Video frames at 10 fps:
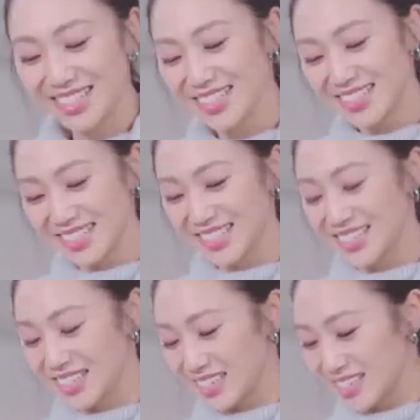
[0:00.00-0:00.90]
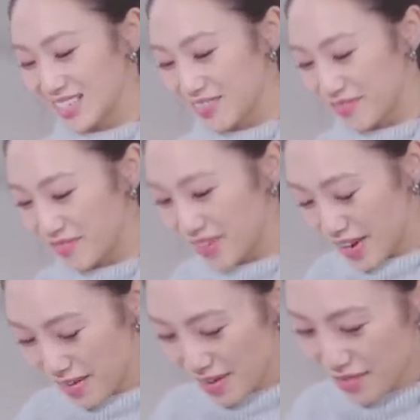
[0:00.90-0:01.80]
This is a
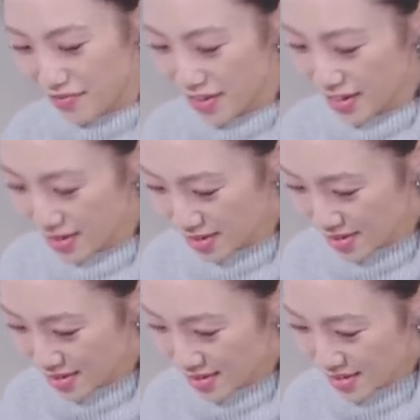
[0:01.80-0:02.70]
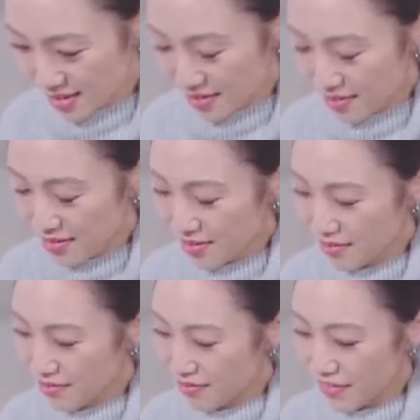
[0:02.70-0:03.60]
very fail,
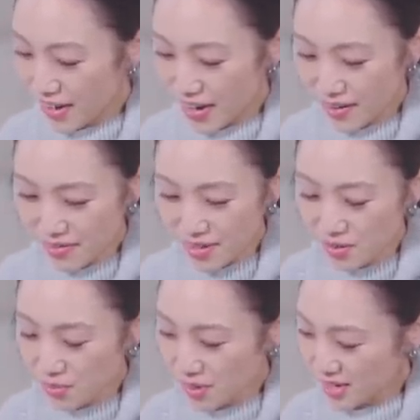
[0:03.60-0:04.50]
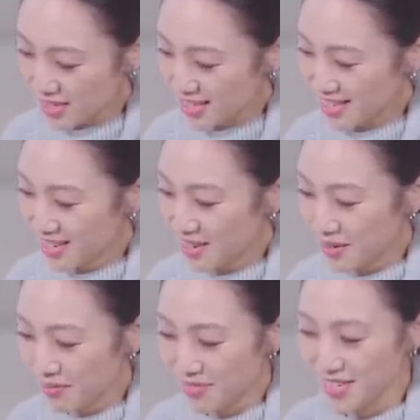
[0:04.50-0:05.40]
very waste
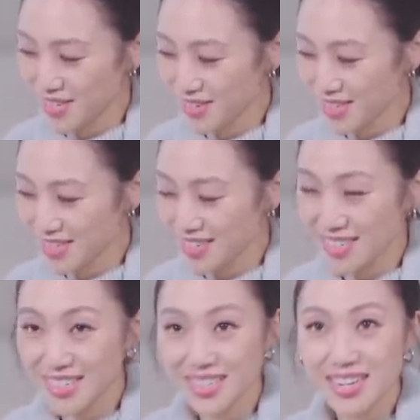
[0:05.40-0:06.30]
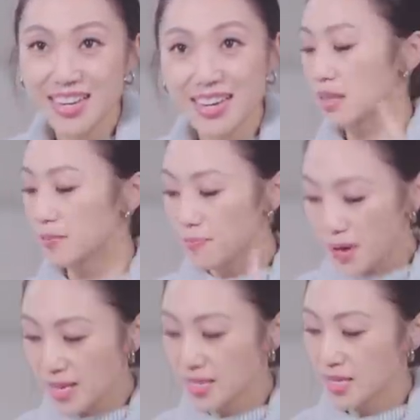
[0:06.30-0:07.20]
of resources. The
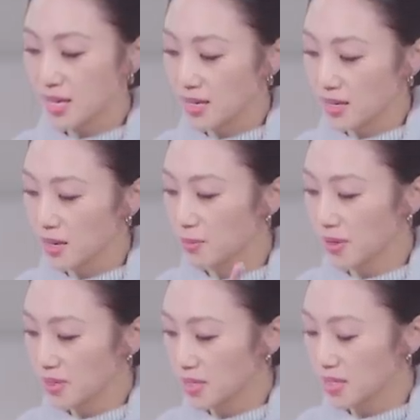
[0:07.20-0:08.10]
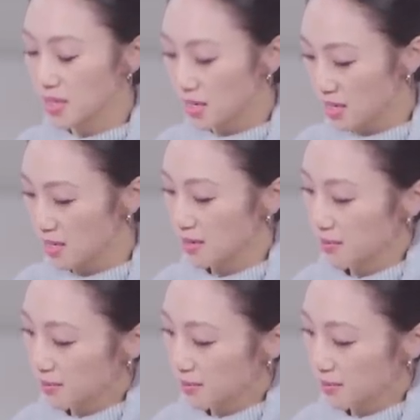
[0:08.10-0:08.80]
best thing about this kit